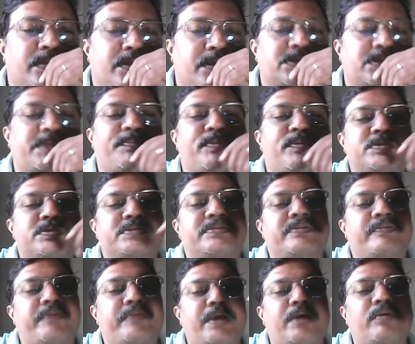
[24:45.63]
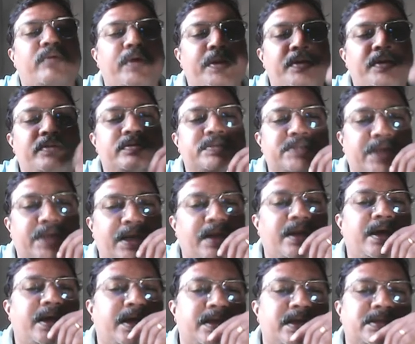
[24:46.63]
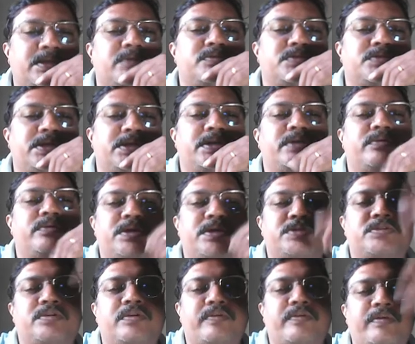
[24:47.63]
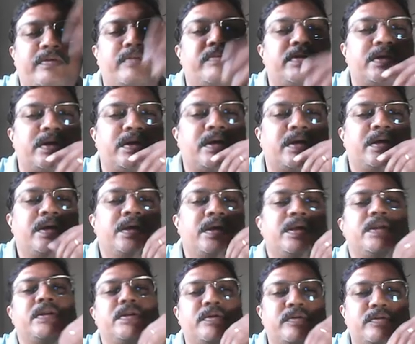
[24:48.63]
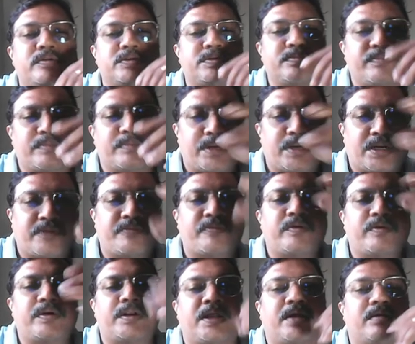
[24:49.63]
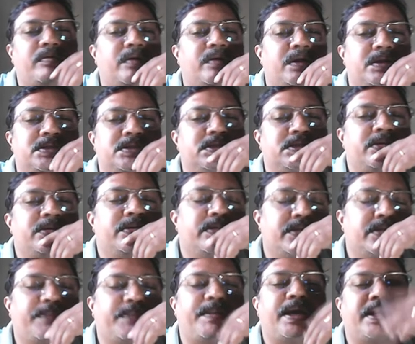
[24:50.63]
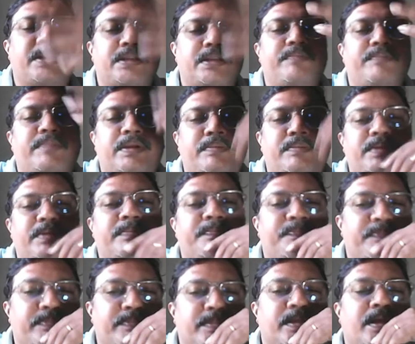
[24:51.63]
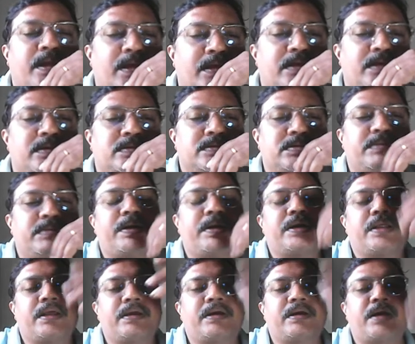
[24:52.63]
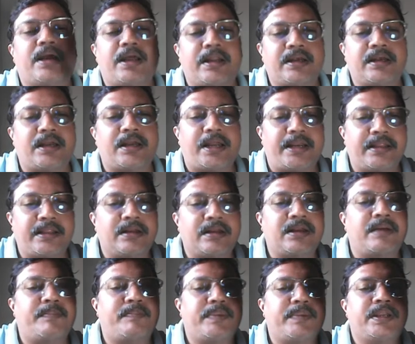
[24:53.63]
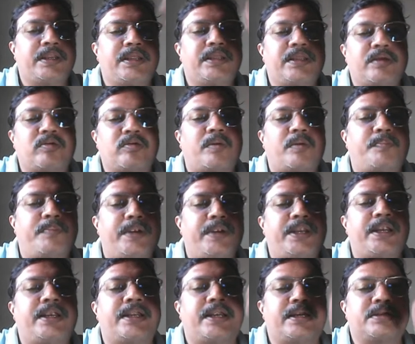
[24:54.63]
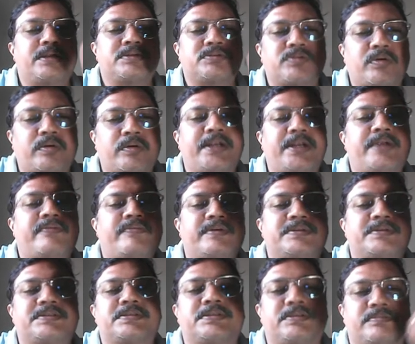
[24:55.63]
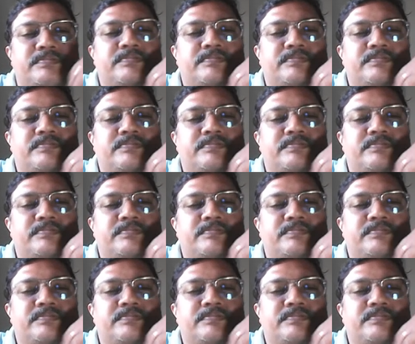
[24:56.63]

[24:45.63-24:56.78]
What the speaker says: Suppose we are going to sell 1,000 units of our new smartphone technology, the battery maybe. So, but another company, they copied it and sold it first.